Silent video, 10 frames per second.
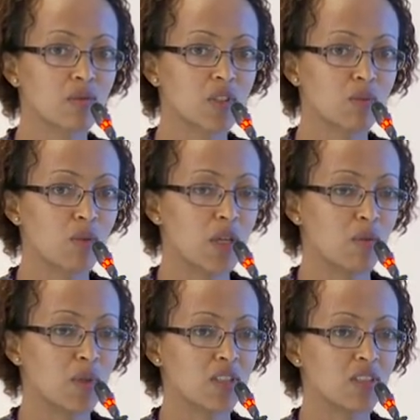may
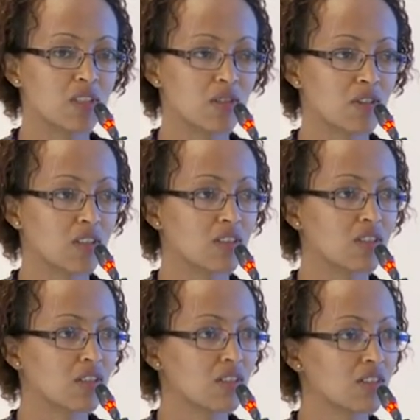be
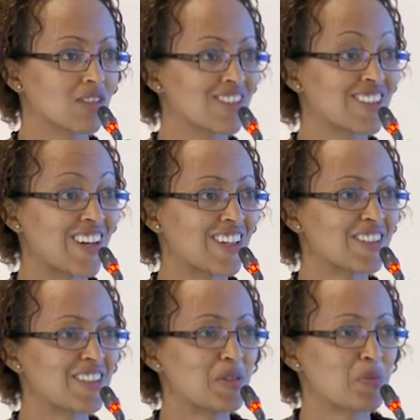different
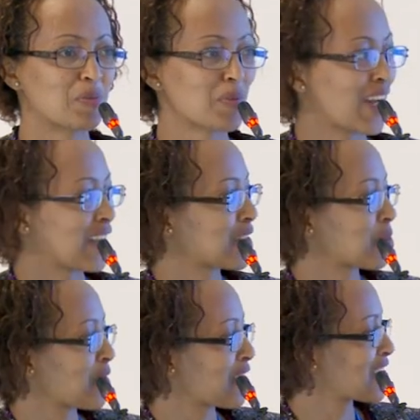than male
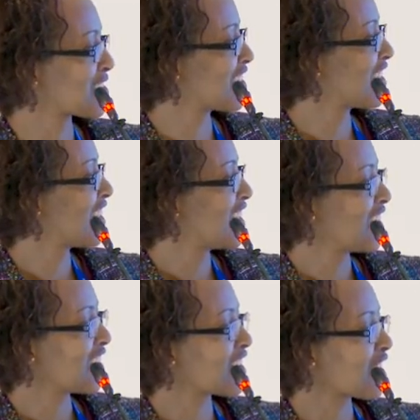entrepreneurs?
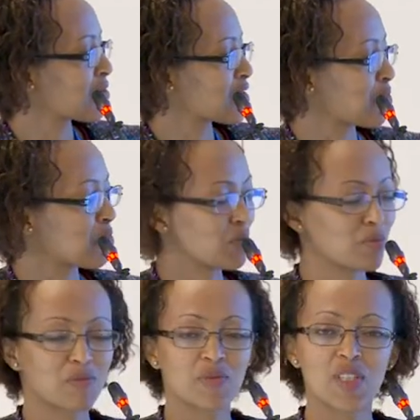And I have
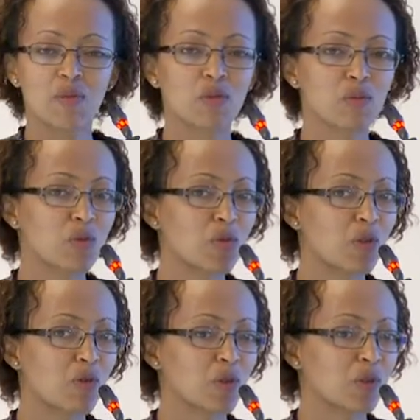some
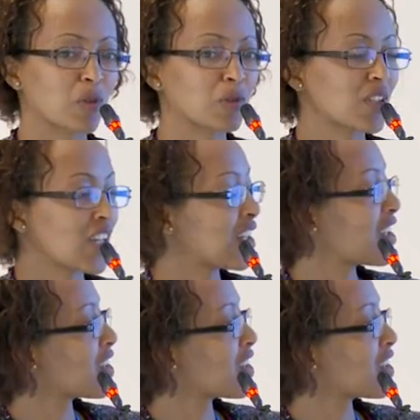food for thought, and